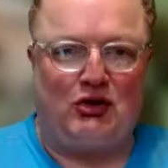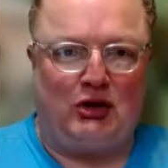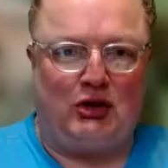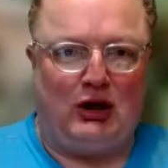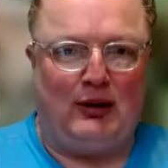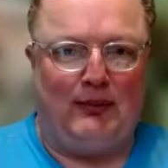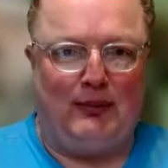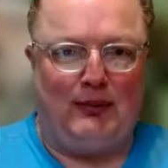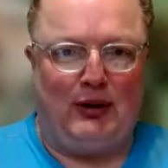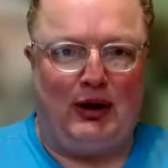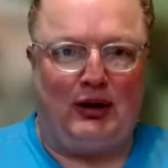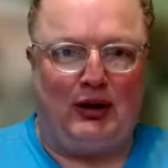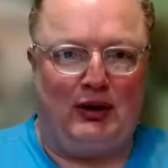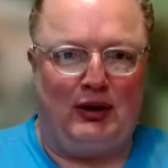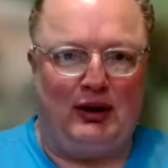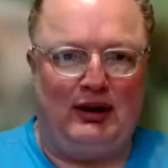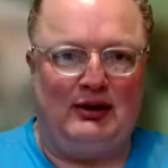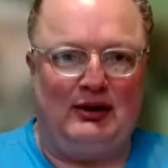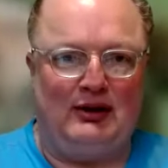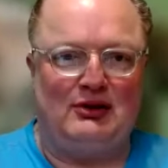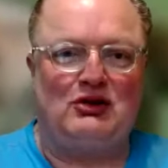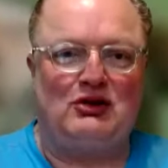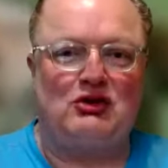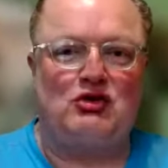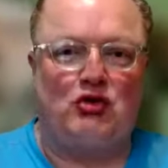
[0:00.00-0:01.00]

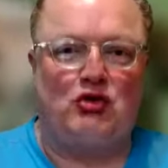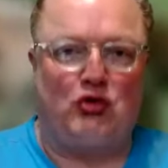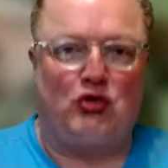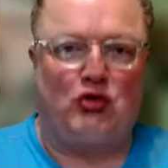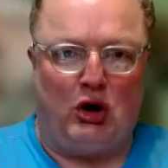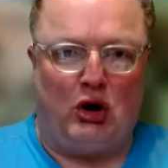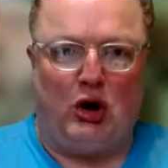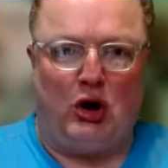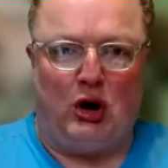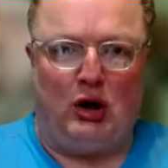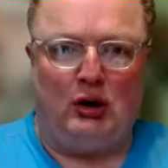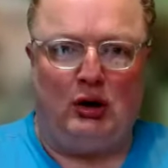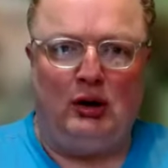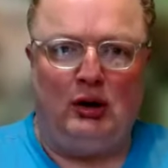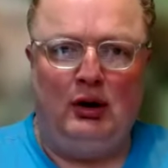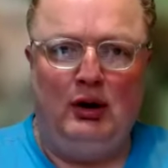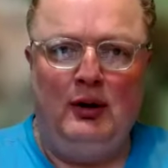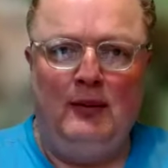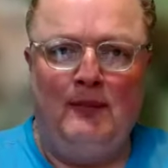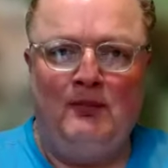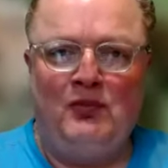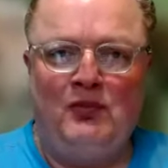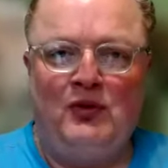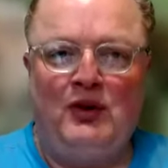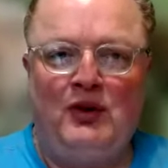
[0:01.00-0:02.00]
strawberry is strong,